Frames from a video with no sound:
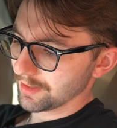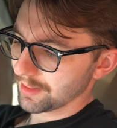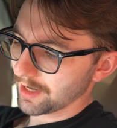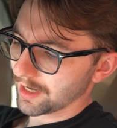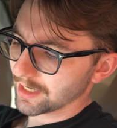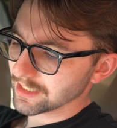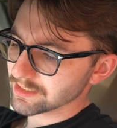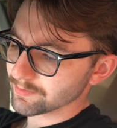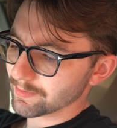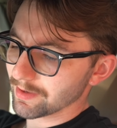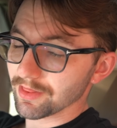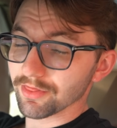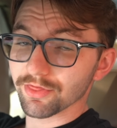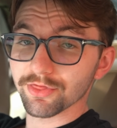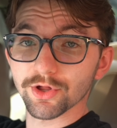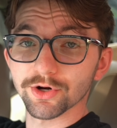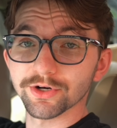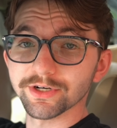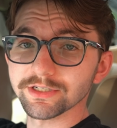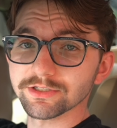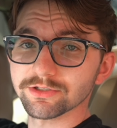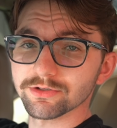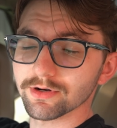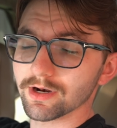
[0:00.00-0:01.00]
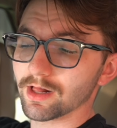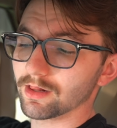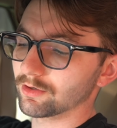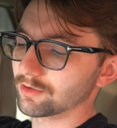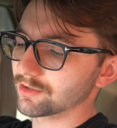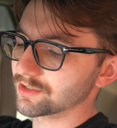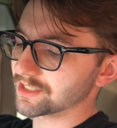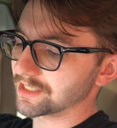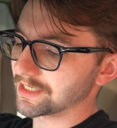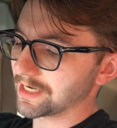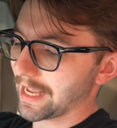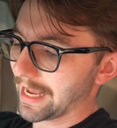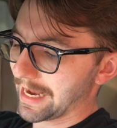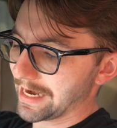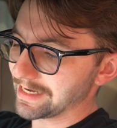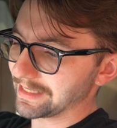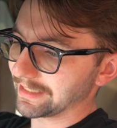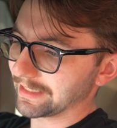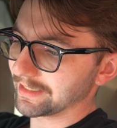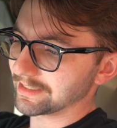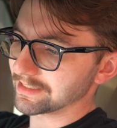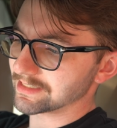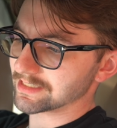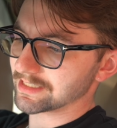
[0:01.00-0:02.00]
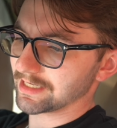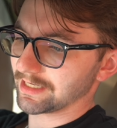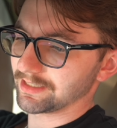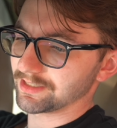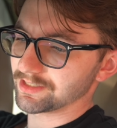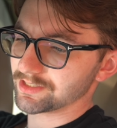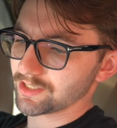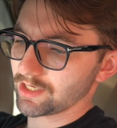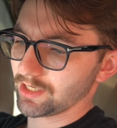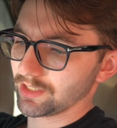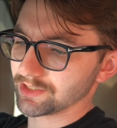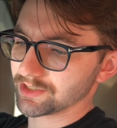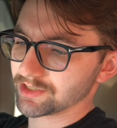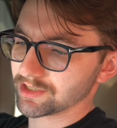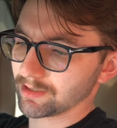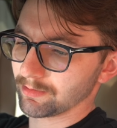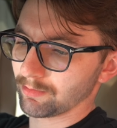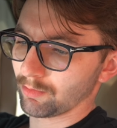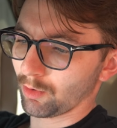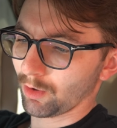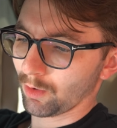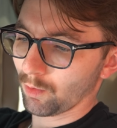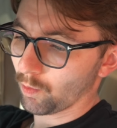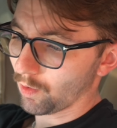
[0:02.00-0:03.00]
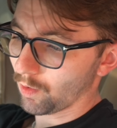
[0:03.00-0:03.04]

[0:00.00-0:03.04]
Then I spent $32.88 on some more